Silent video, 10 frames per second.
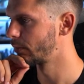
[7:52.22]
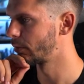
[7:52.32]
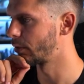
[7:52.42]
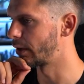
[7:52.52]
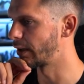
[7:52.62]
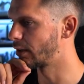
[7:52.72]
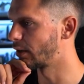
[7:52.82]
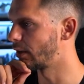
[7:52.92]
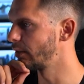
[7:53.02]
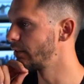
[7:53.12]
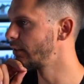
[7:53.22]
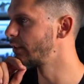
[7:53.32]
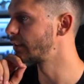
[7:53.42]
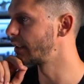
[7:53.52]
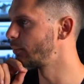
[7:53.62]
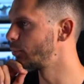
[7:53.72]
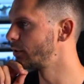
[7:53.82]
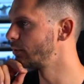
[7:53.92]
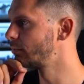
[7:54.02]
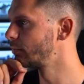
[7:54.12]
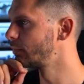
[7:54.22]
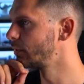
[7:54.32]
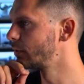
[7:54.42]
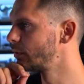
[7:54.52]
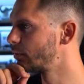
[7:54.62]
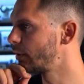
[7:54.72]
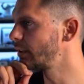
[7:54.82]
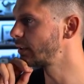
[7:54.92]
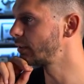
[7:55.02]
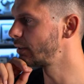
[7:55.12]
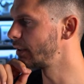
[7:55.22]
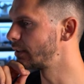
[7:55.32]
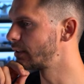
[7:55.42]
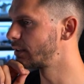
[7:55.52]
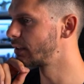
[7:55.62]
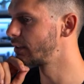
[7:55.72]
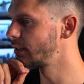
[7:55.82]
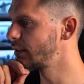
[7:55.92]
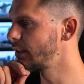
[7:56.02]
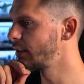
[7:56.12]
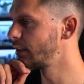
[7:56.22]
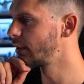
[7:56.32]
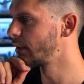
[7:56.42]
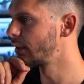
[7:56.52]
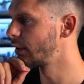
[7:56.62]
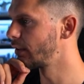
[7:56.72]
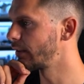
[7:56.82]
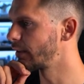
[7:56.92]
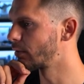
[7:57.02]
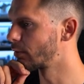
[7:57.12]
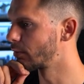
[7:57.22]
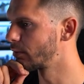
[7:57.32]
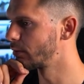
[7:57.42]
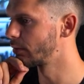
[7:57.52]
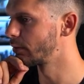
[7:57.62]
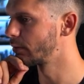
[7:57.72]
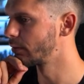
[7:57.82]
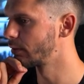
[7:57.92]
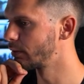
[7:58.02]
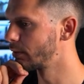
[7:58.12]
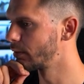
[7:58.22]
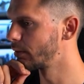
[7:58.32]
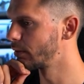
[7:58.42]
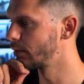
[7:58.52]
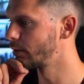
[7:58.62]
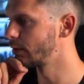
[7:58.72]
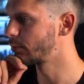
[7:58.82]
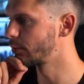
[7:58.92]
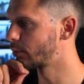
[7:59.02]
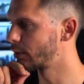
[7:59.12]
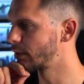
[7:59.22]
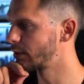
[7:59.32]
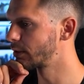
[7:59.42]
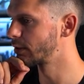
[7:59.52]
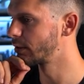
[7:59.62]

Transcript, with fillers: or I called the same one twice. Let's see if I go. This one works.